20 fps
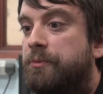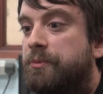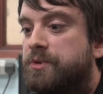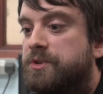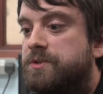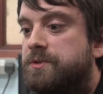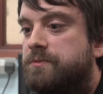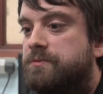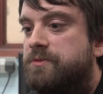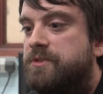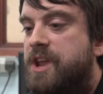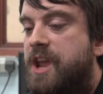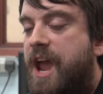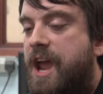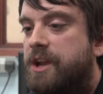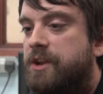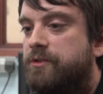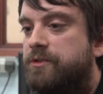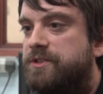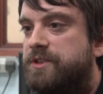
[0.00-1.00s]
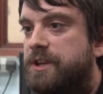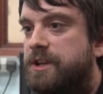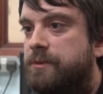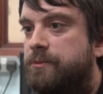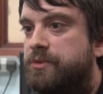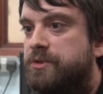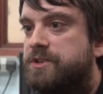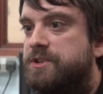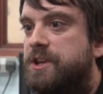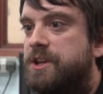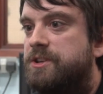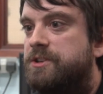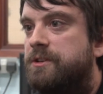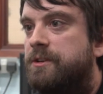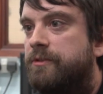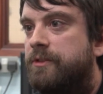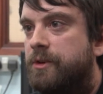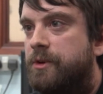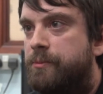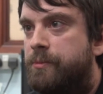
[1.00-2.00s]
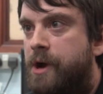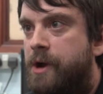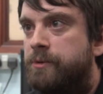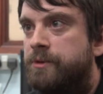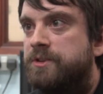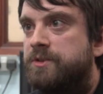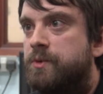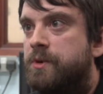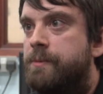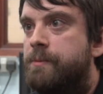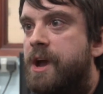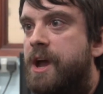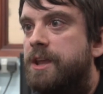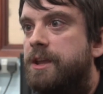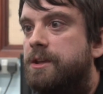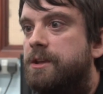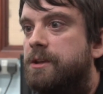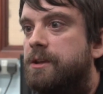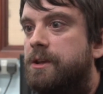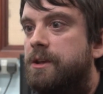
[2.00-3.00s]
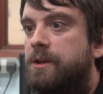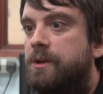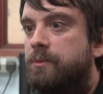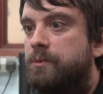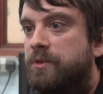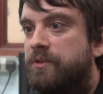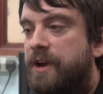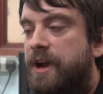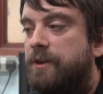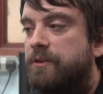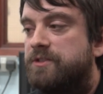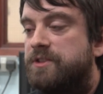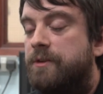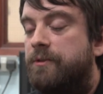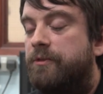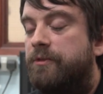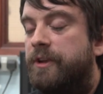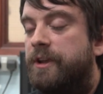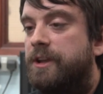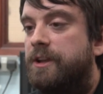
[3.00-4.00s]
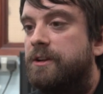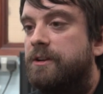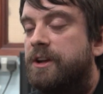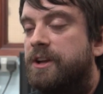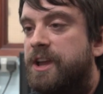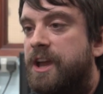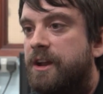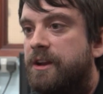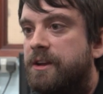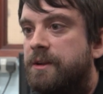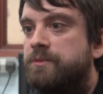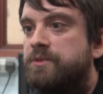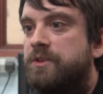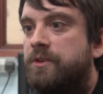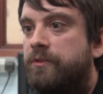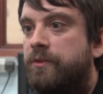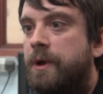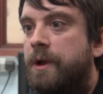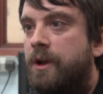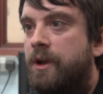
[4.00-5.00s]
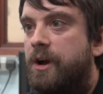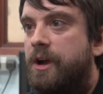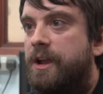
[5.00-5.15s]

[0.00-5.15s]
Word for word: the, the accuracy and precision of the components we make without something, a CAD-CAM software